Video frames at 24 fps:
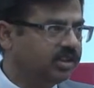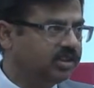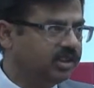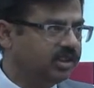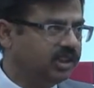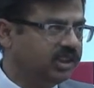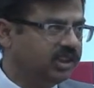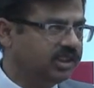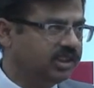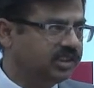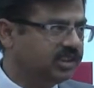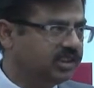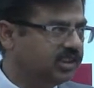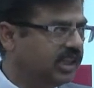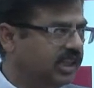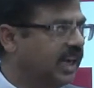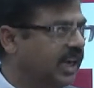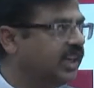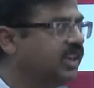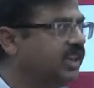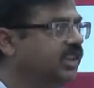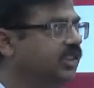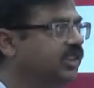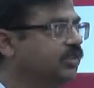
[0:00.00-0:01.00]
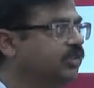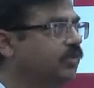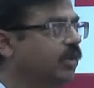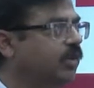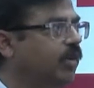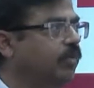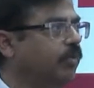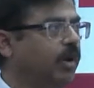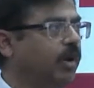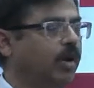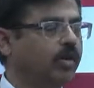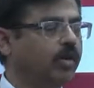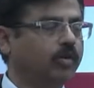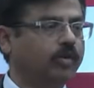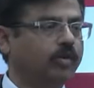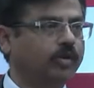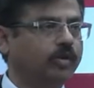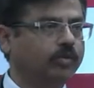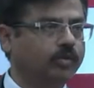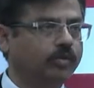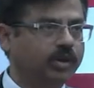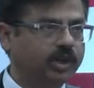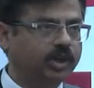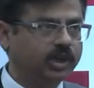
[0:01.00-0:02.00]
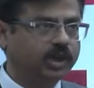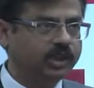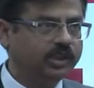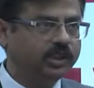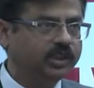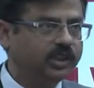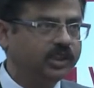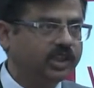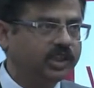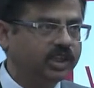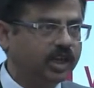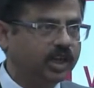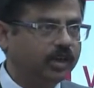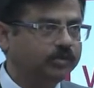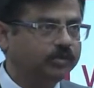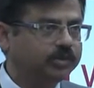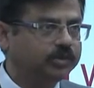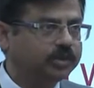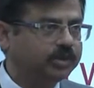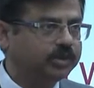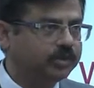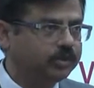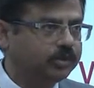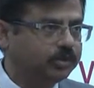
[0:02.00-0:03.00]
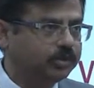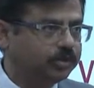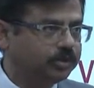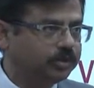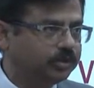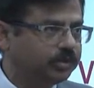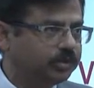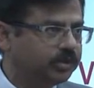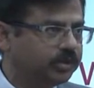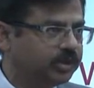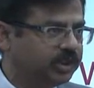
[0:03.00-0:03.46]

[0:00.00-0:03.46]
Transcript: the scientists from all over the world comes to